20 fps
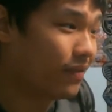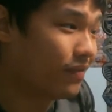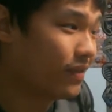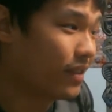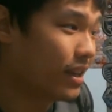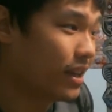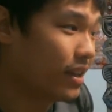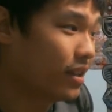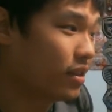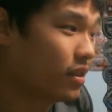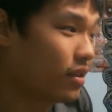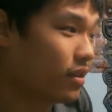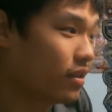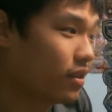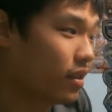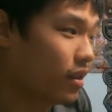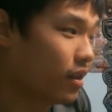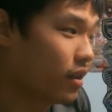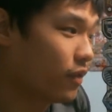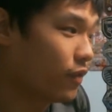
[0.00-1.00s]
in
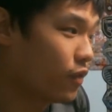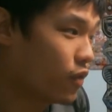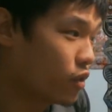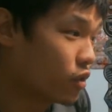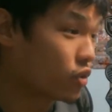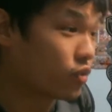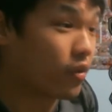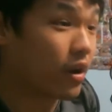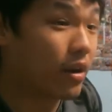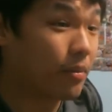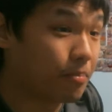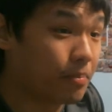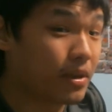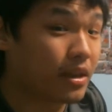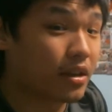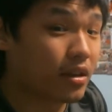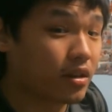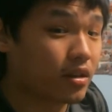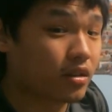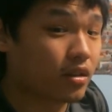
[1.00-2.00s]
the first round
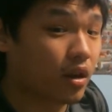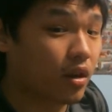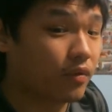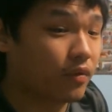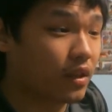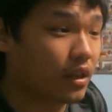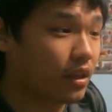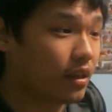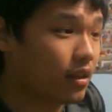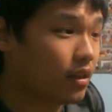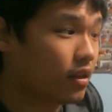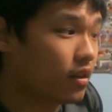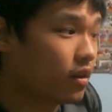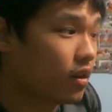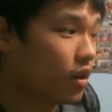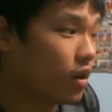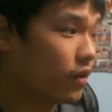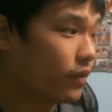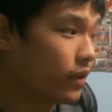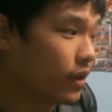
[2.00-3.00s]
because of
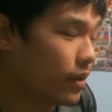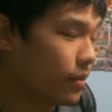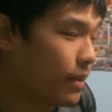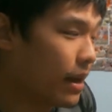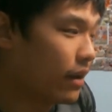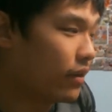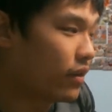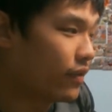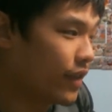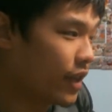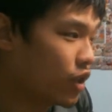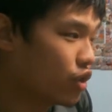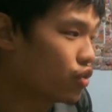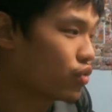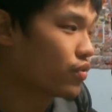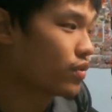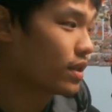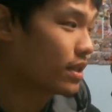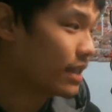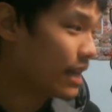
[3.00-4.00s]
the amount of
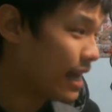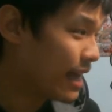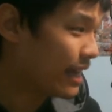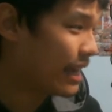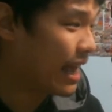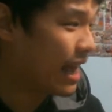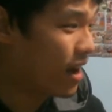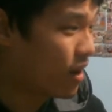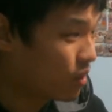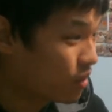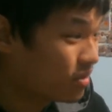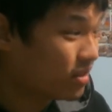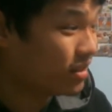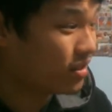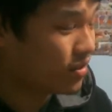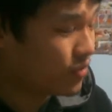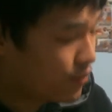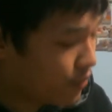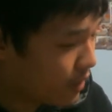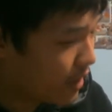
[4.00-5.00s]
injuries, and how
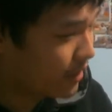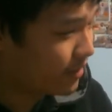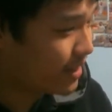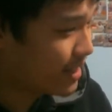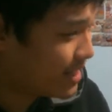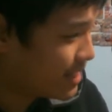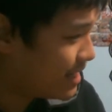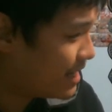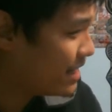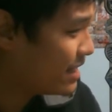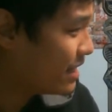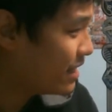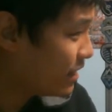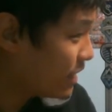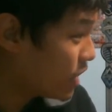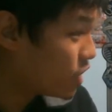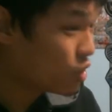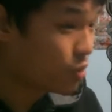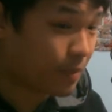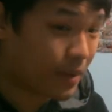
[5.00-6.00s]
throughout the season
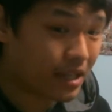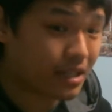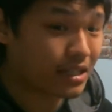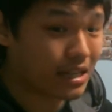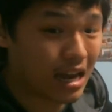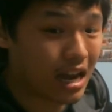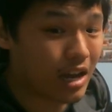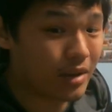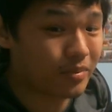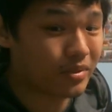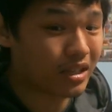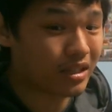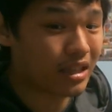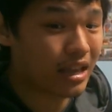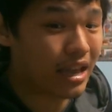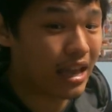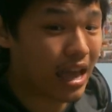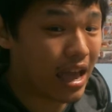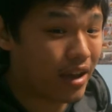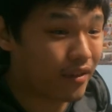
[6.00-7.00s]
there's been times that they
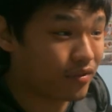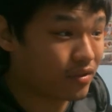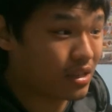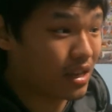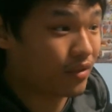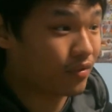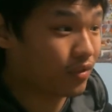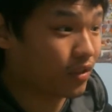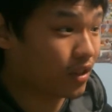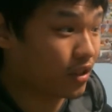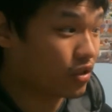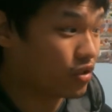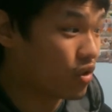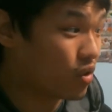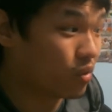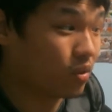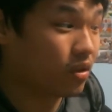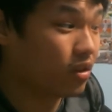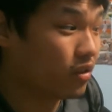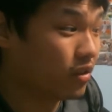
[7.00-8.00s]
have definitely
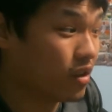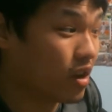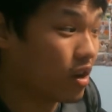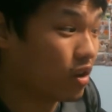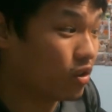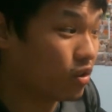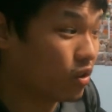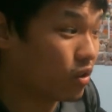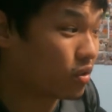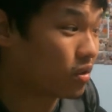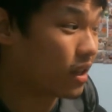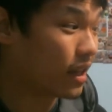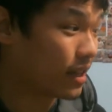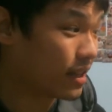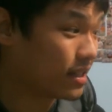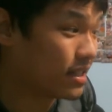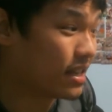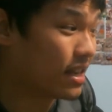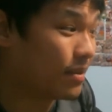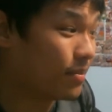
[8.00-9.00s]
not looked like a
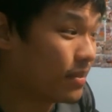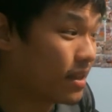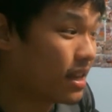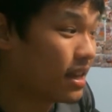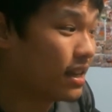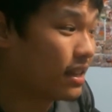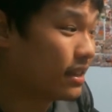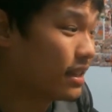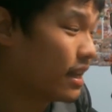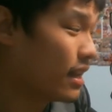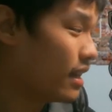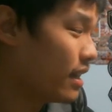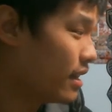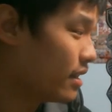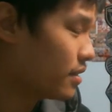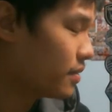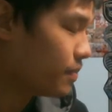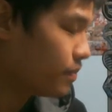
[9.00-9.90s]
team that is